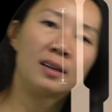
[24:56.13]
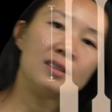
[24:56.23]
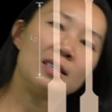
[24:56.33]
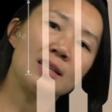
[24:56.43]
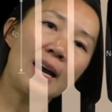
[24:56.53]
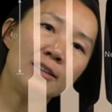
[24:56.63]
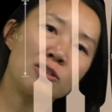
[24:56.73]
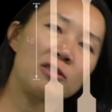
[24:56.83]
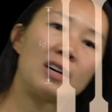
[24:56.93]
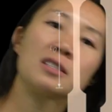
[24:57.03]
design
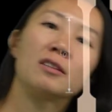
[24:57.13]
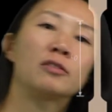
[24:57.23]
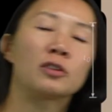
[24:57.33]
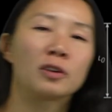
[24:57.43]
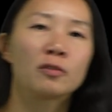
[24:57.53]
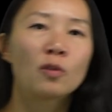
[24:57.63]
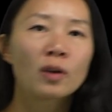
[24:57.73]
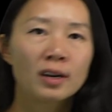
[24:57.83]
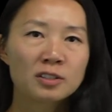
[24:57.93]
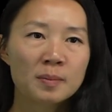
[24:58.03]
stress of
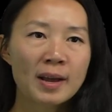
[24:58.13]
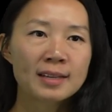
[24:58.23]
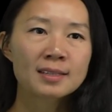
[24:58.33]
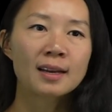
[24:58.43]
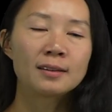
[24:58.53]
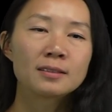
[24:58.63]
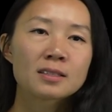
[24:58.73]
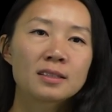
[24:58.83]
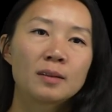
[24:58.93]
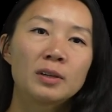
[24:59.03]
3,400
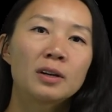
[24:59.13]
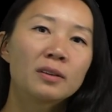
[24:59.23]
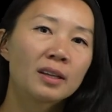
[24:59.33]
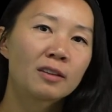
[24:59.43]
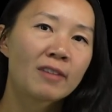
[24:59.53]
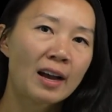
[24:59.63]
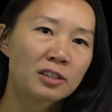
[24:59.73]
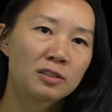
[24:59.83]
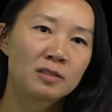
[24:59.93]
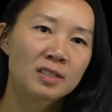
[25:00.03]
pascals, then we know that the
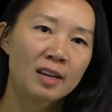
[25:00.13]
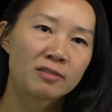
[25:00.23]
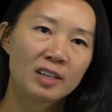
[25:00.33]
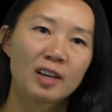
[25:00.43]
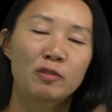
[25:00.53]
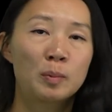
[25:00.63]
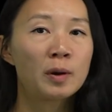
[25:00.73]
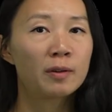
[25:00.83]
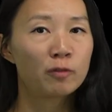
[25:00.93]
factor of safety, if you put